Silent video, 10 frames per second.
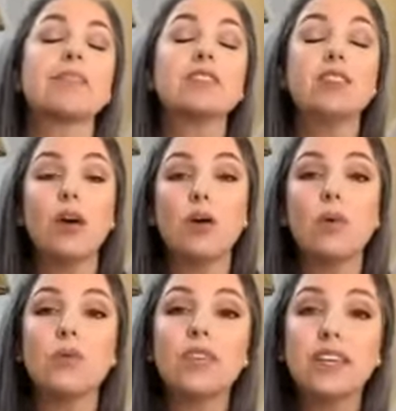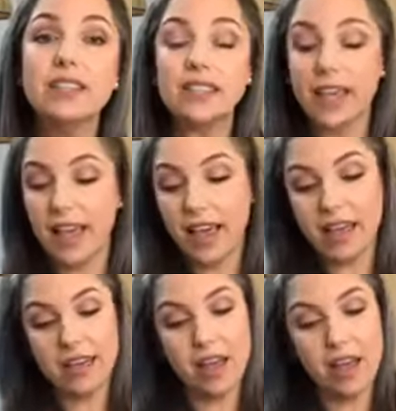So this
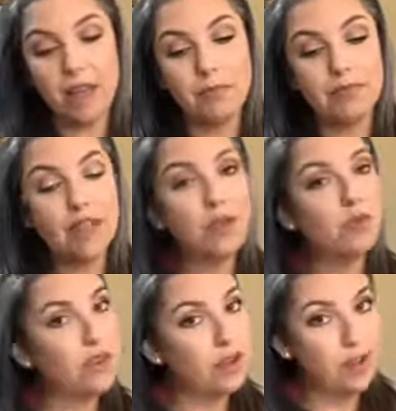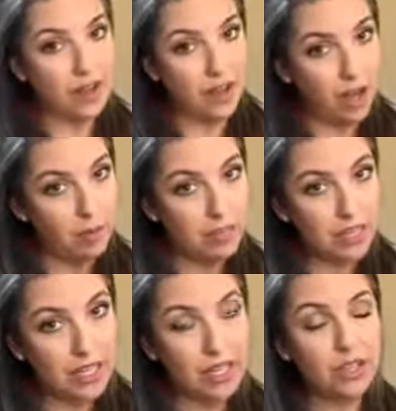can, very
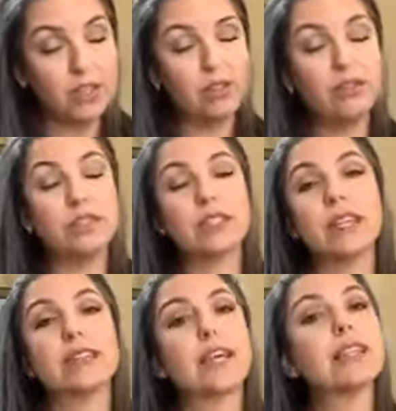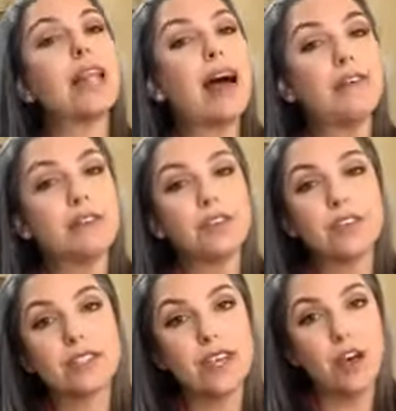commonly use things like
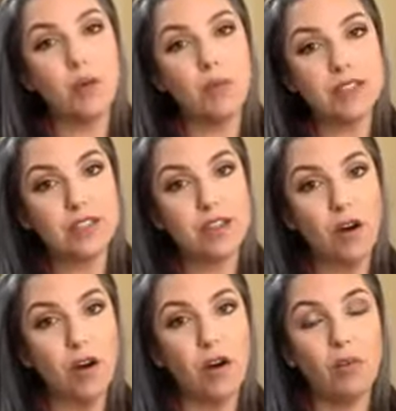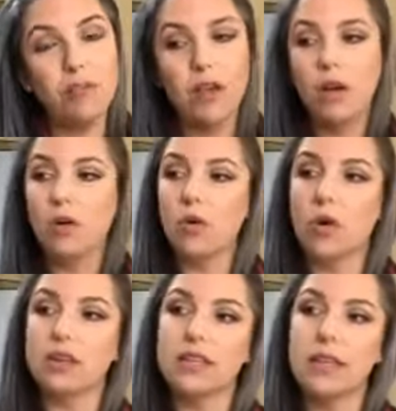lavender to help us to calm,
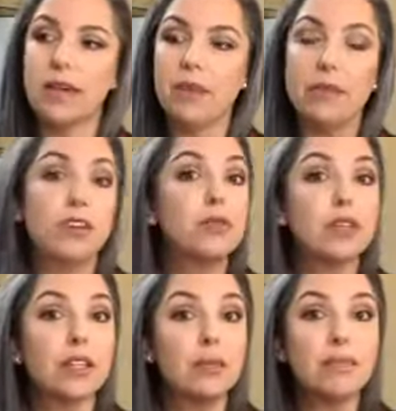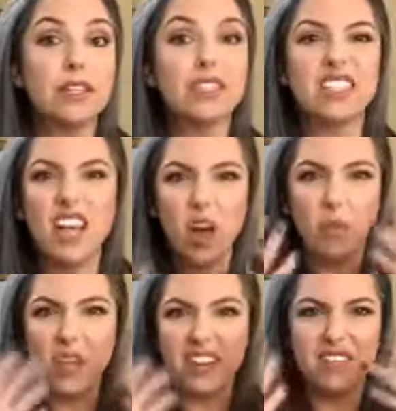or say maybe eucalyptus to
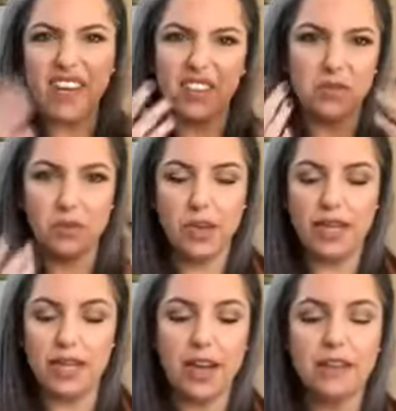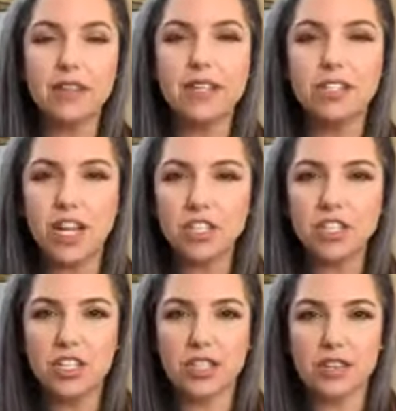help like fight through any kind of
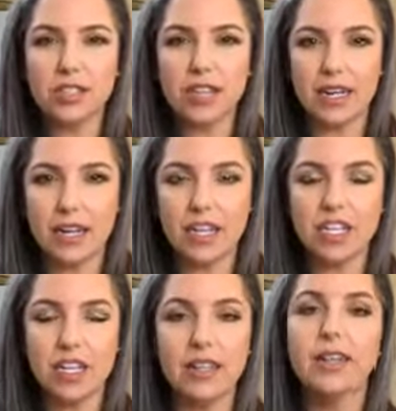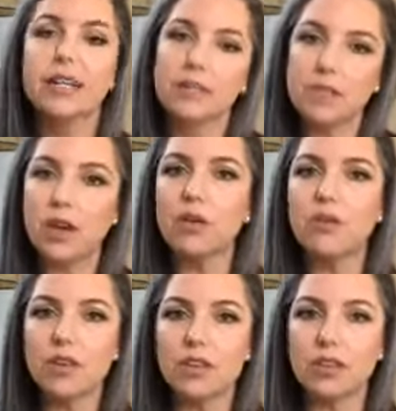congestion or stagnation. So
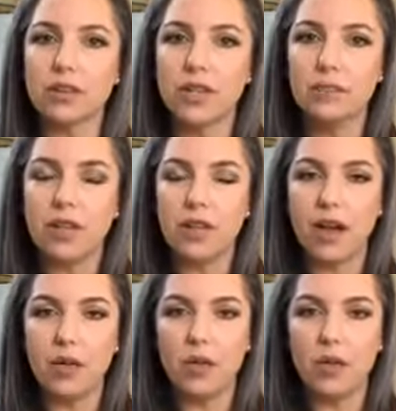those are, how